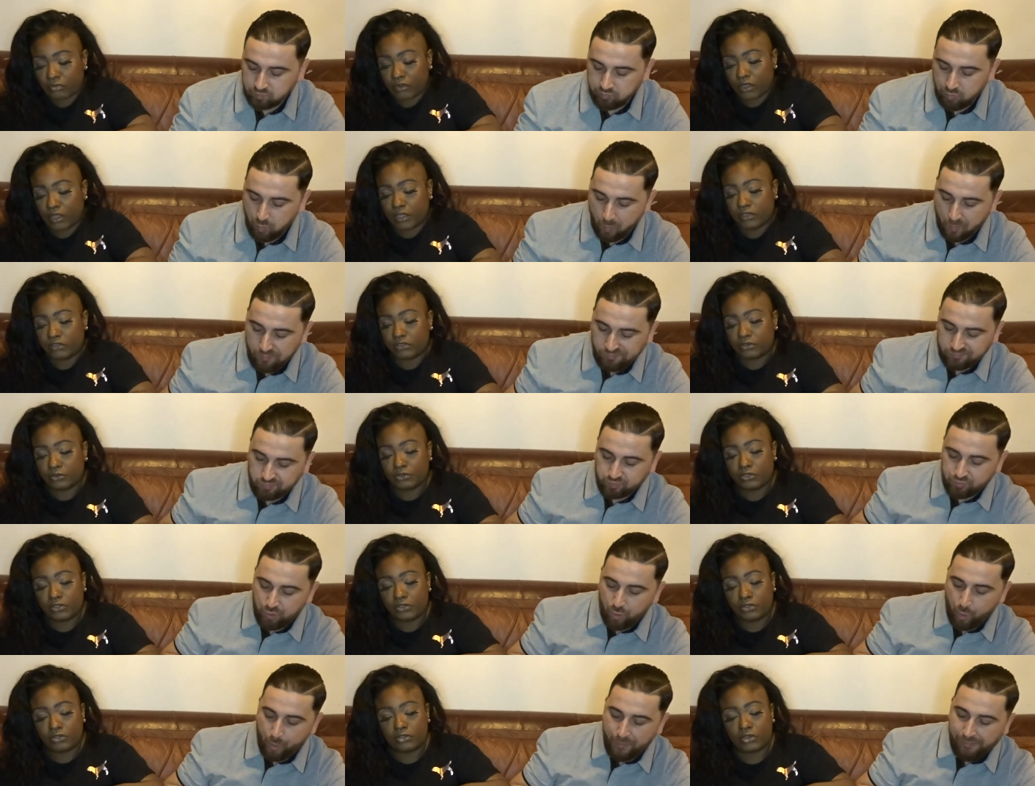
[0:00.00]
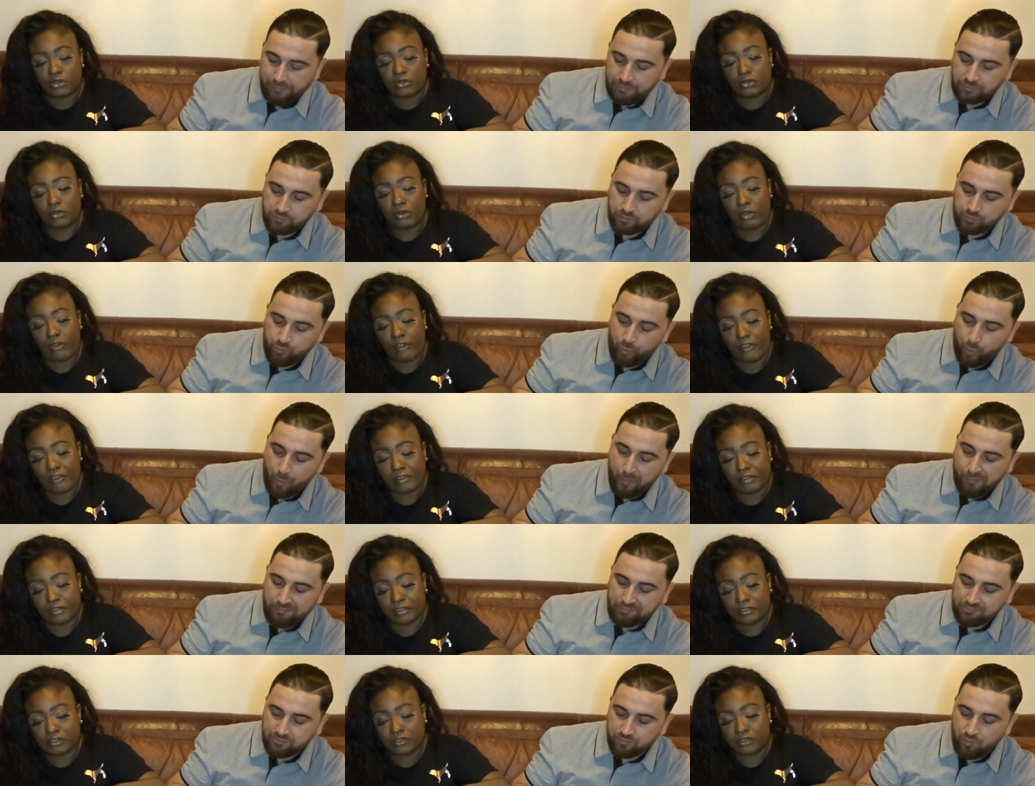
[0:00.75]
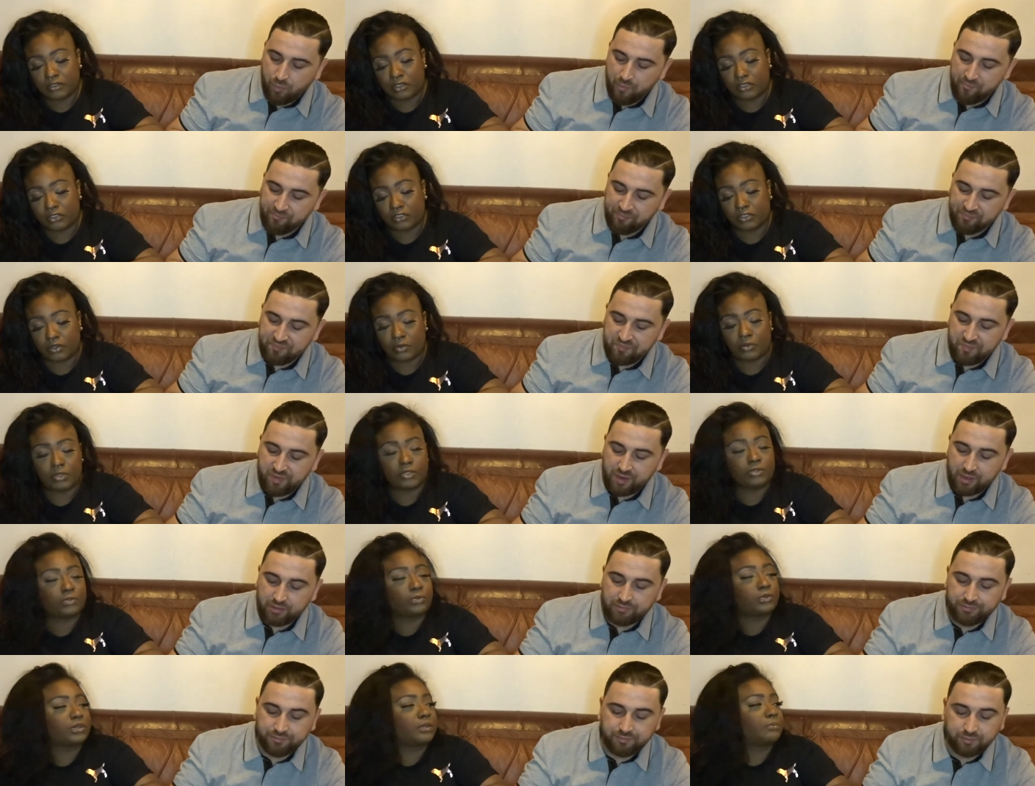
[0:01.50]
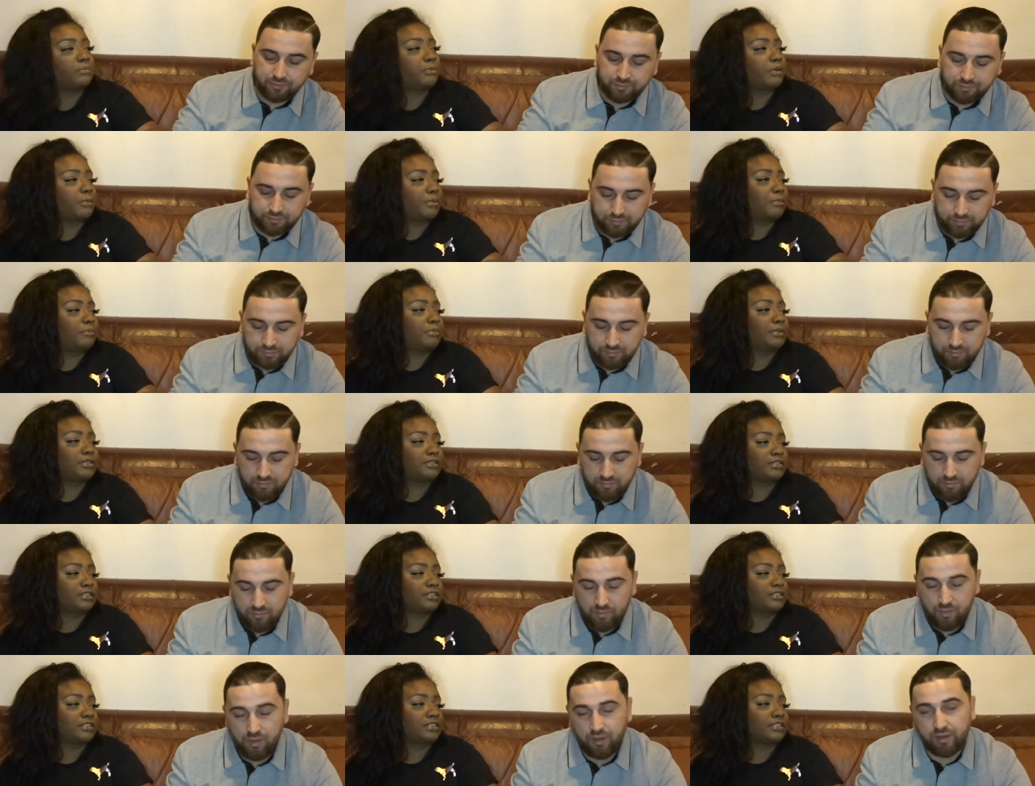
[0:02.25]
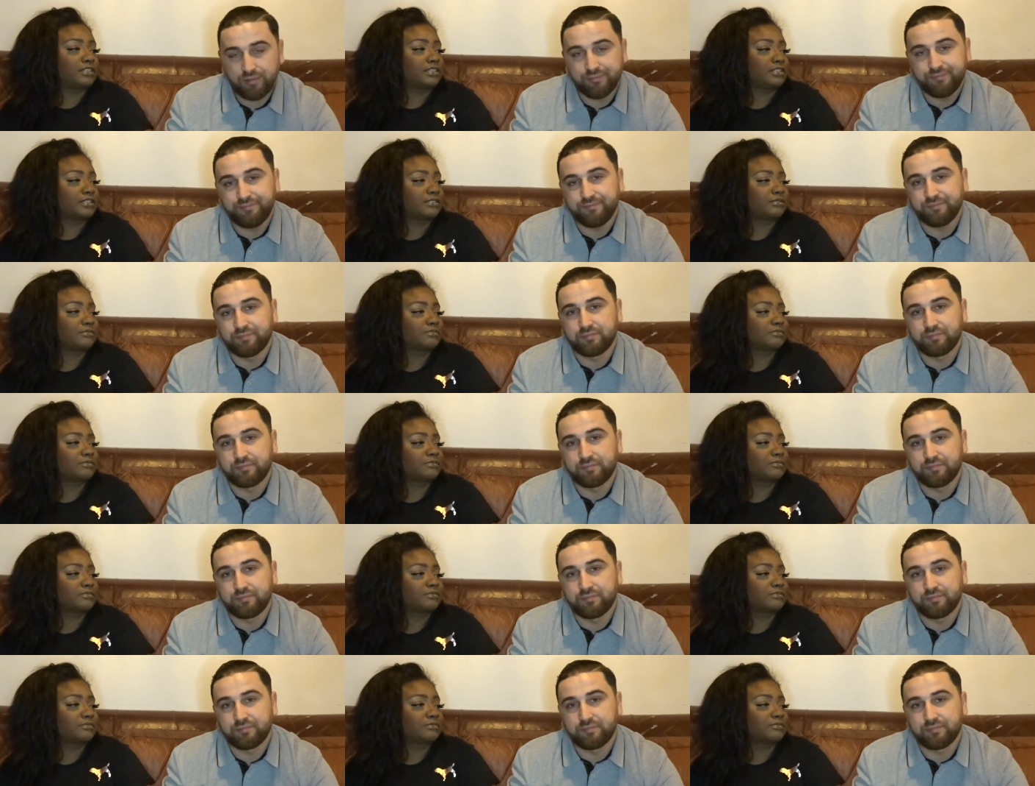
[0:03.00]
Speaker 1: until you know so we're talking proper business, isn't it?